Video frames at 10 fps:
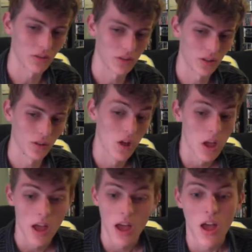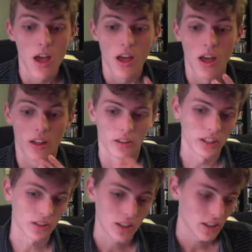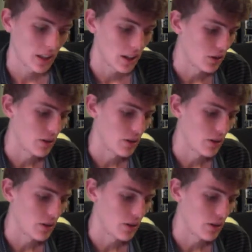so let's get into it.